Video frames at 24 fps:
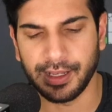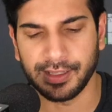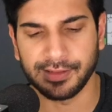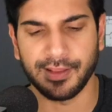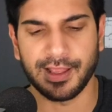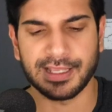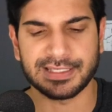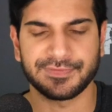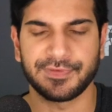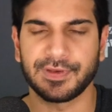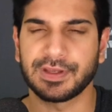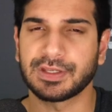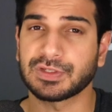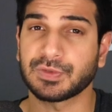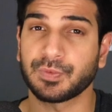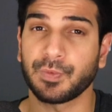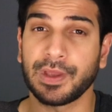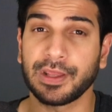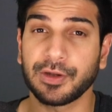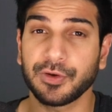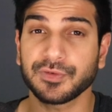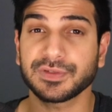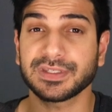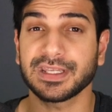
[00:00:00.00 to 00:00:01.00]
a Las Vegas
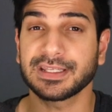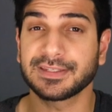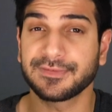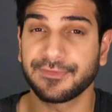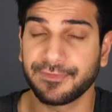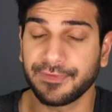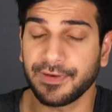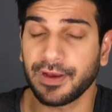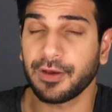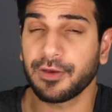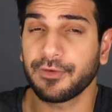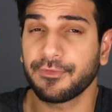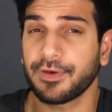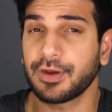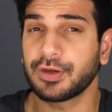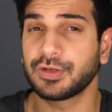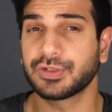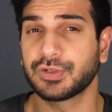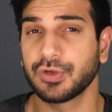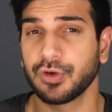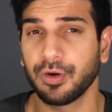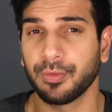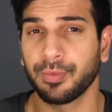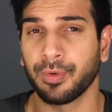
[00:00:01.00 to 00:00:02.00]
Raiders. It's very, very
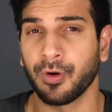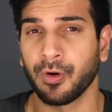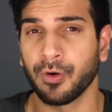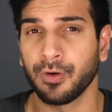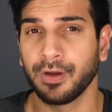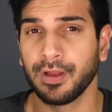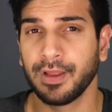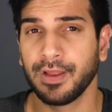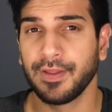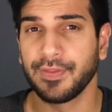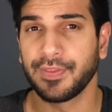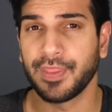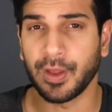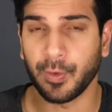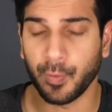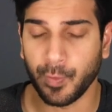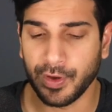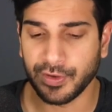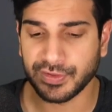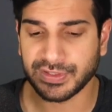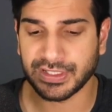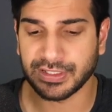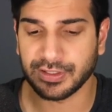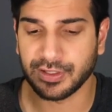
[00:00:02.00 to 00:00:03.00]
doable that
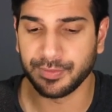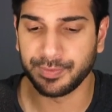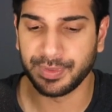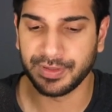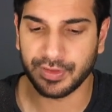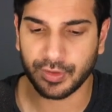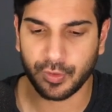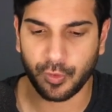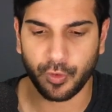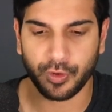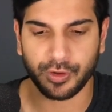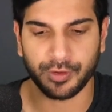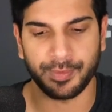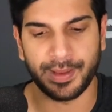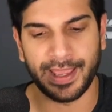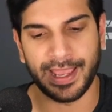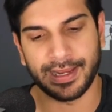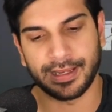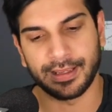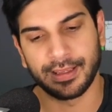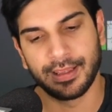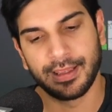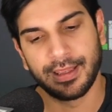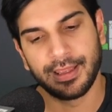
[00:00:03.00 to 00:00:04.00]
Wilson could be the
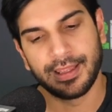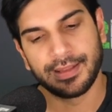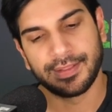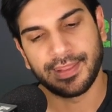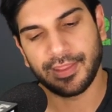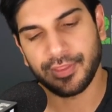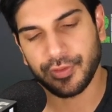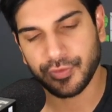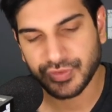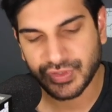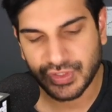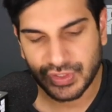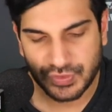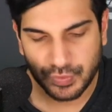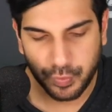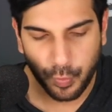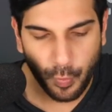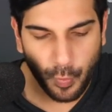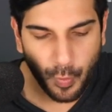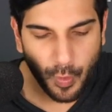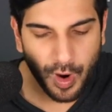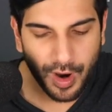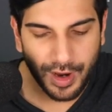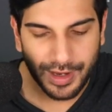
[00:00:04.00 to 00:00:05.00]
quarterback. Now, there's just
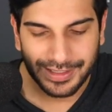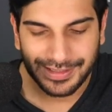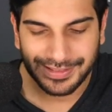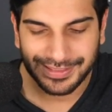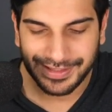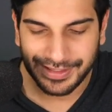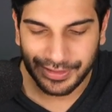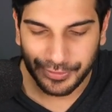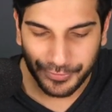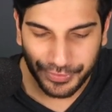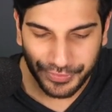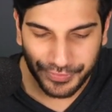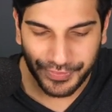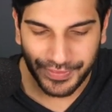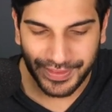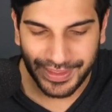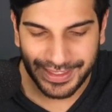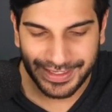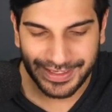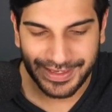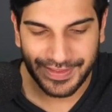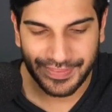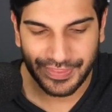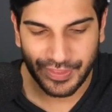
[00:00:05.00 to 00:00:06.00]
one little
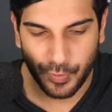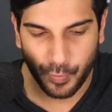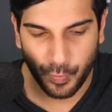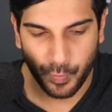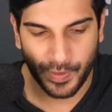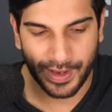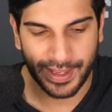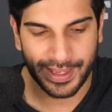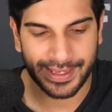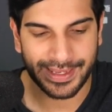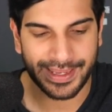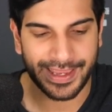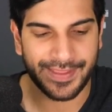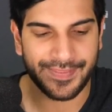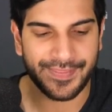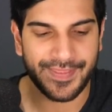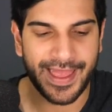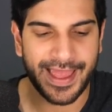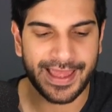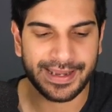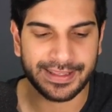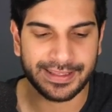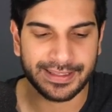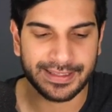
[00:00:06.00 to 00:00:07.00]
thing in the way, and
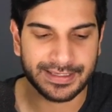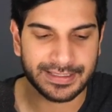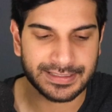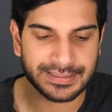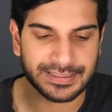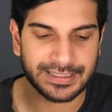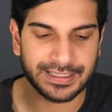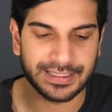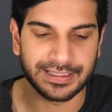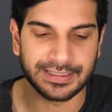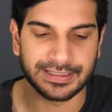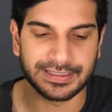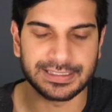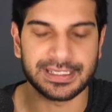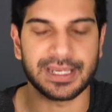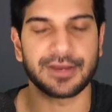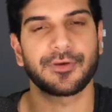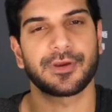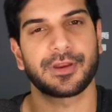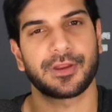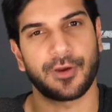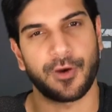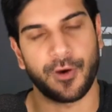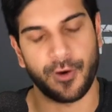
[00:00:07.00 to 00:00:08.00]
that is
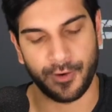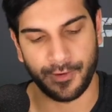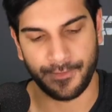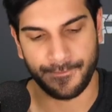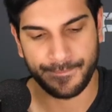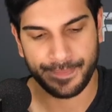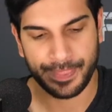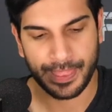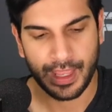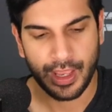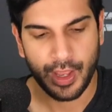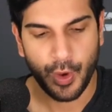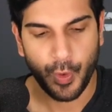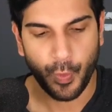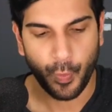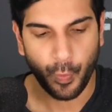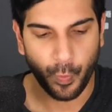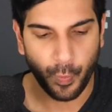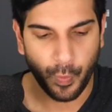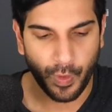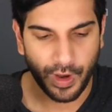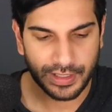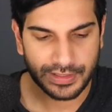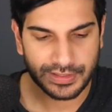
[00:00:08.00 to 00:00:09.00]
Derek Carr.
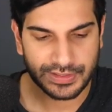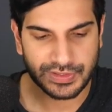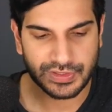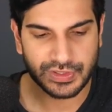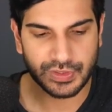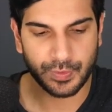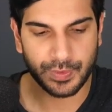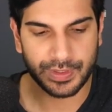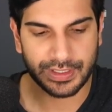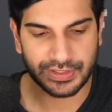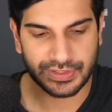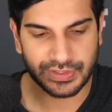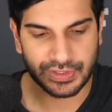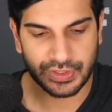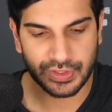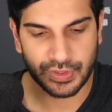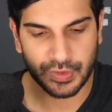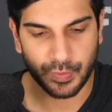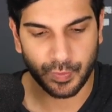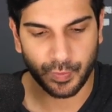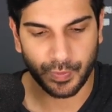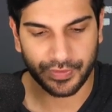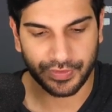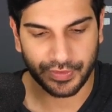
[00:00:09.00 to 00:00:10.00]
What do we
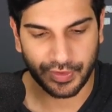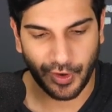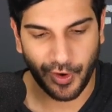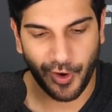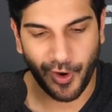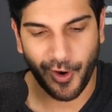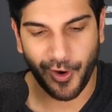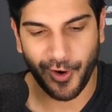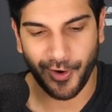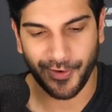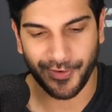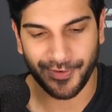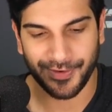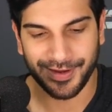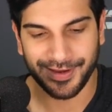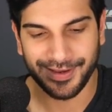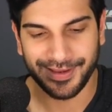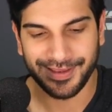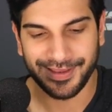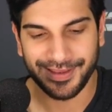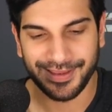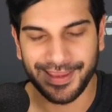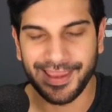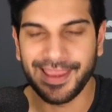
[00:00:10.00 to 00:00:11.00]
do with Carr
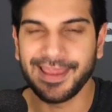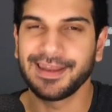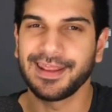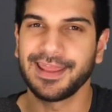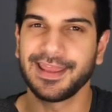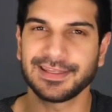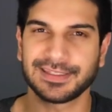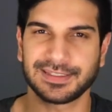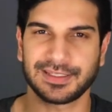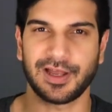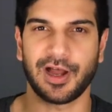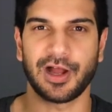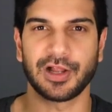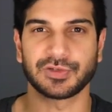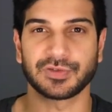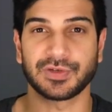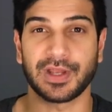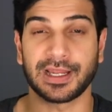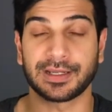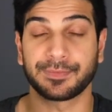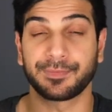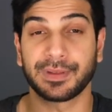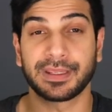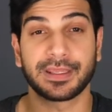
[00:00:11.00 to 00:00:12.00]
and his
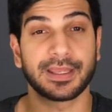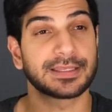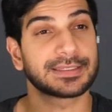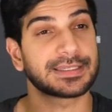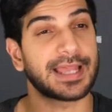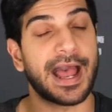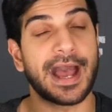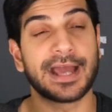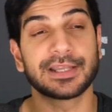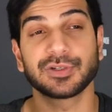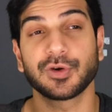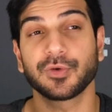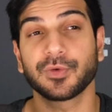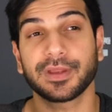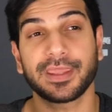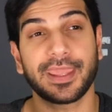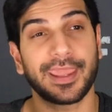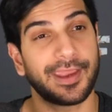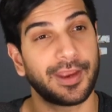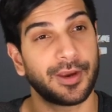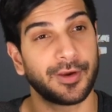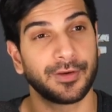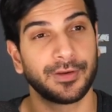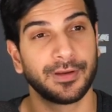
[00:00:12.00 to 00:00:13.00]
contract? Because I don't
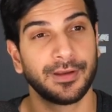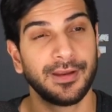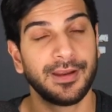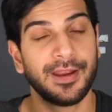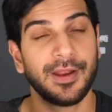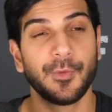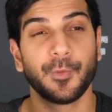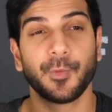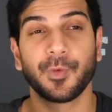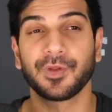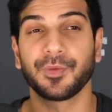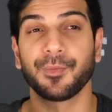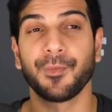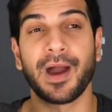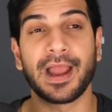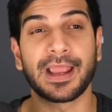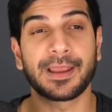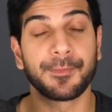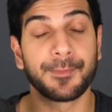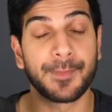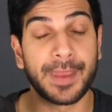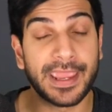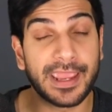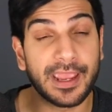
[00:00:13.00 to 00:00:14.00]
care what
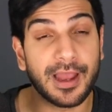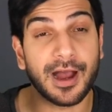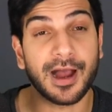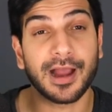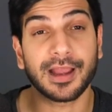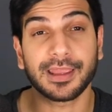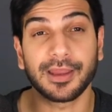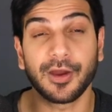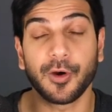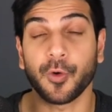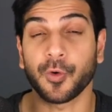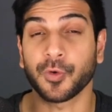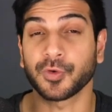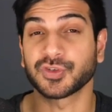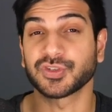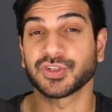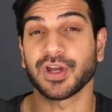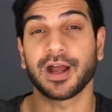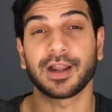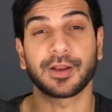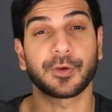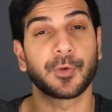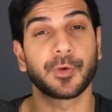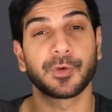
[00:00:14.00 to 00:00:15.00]
Mike Mayock or
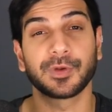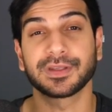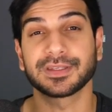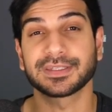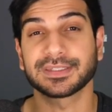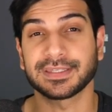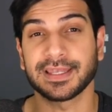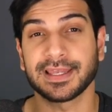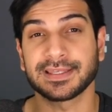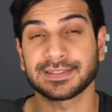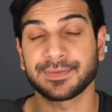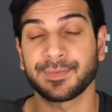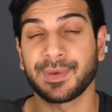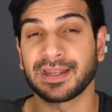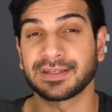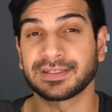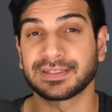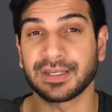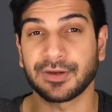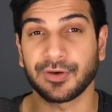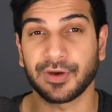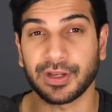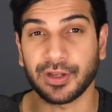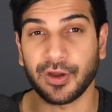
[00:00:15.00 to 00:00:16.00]
John Gruden says
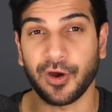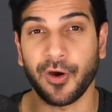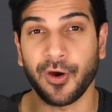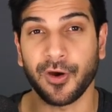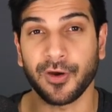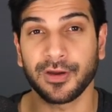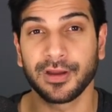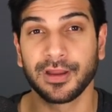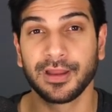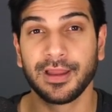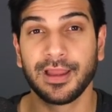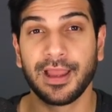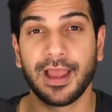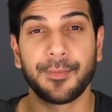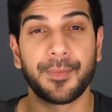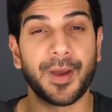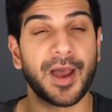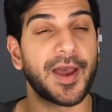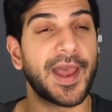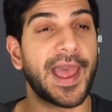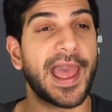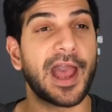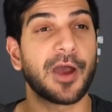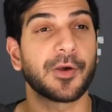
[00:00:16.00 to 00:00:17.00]
about Derek Carr,
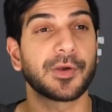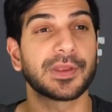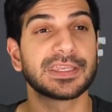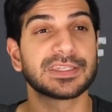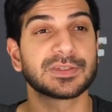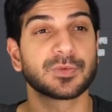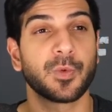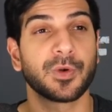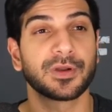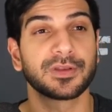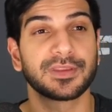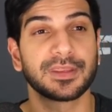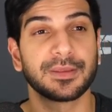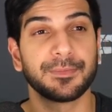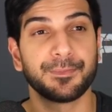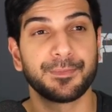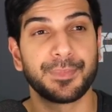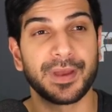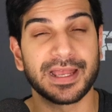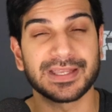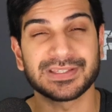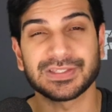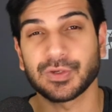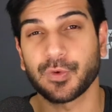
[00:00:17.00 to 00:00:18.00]
about how he's one of the
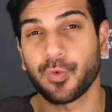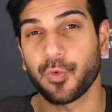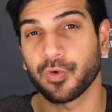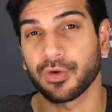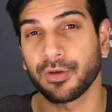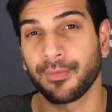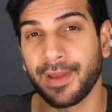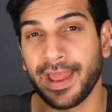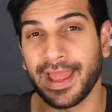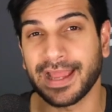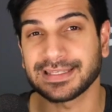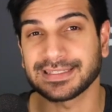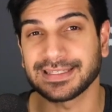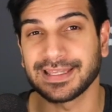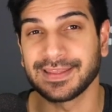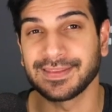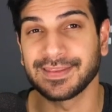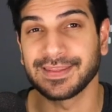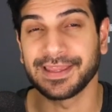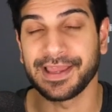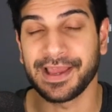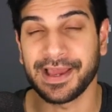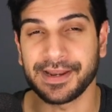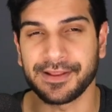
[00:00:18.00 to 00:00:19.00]
best quarterbacks
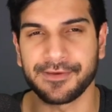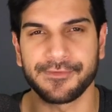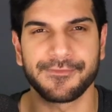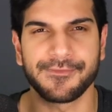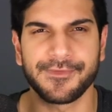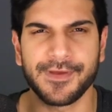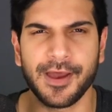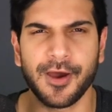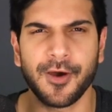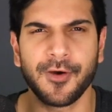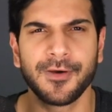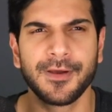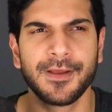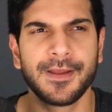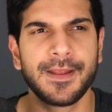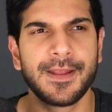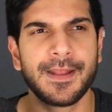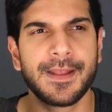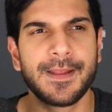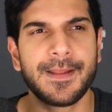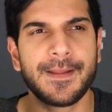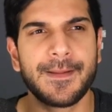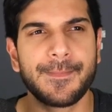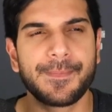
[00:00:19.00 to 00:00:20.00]
in the NFL.
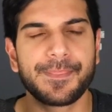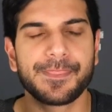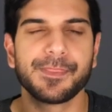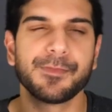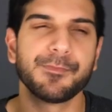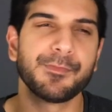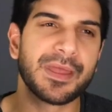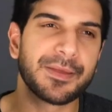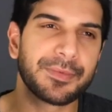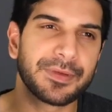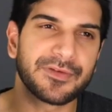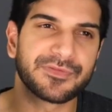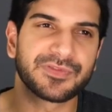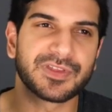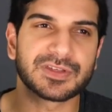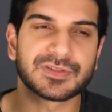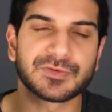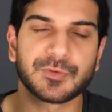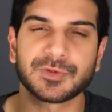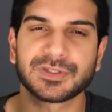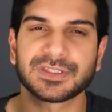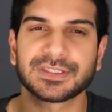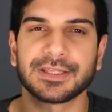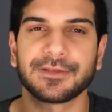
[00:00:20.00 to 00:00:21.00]
Maybe if
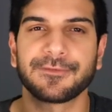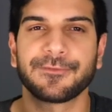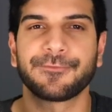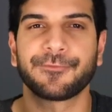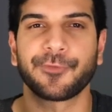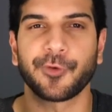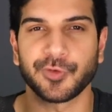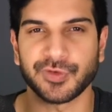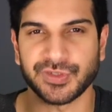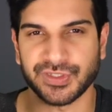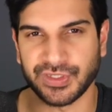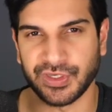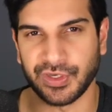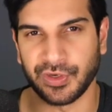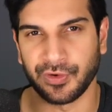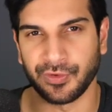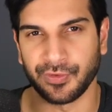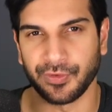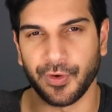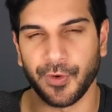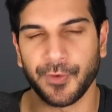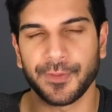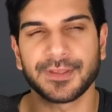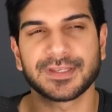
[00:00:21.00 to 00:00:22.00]
this was the first
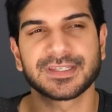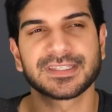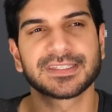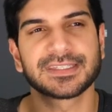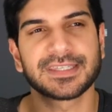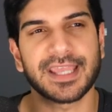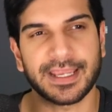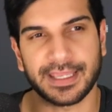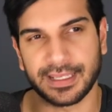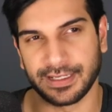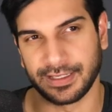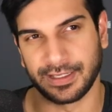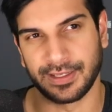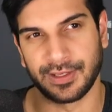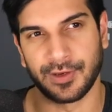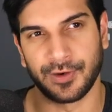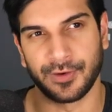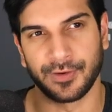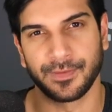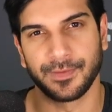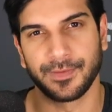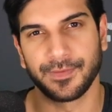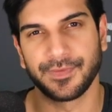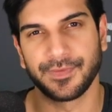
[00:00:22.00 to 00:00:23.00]
year or the second year